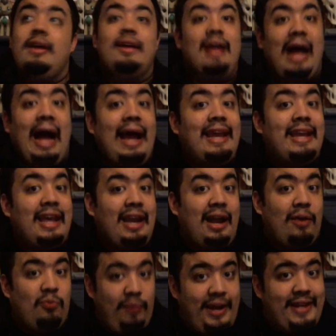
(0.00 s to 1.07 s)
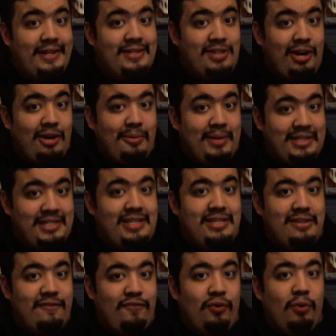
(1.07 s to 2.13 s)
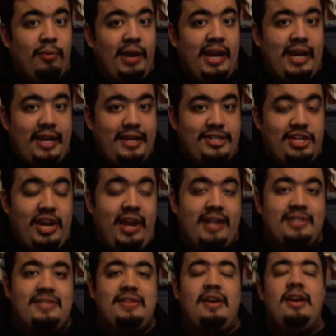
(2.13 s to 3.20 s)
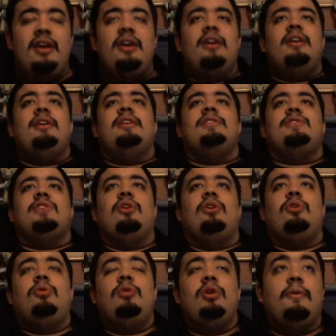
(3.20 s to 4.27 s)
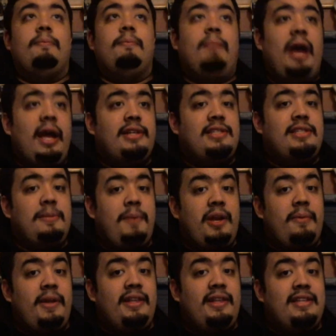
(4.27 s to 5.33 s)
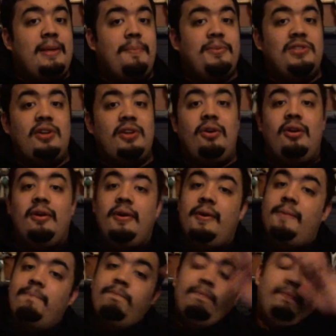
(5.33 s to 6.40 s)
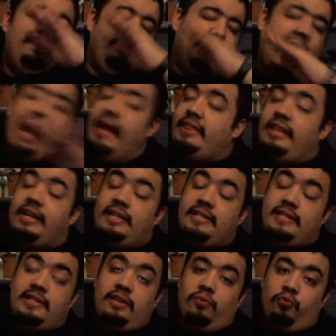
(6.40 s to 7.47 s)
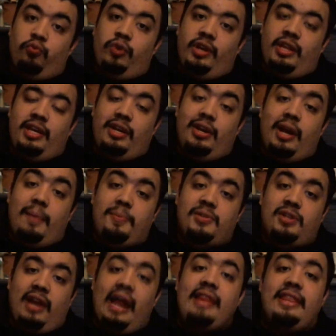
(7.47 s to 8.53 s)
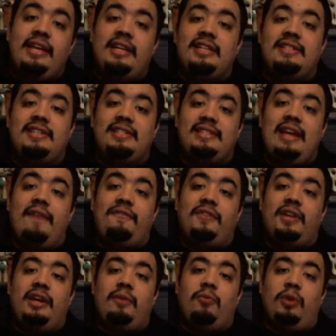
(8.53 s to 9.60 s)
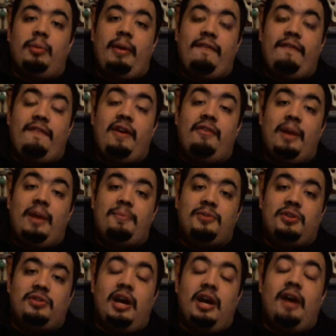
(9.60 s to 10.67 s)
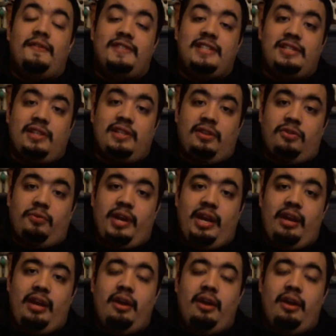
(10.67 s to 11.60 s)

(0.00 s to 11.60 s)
I cannot wait to talk about Season 4 when I get a chance. So, my honest opinion about this episode, I think this is a really good episode. I think this is definitely one of my favorite episodes of Season 3.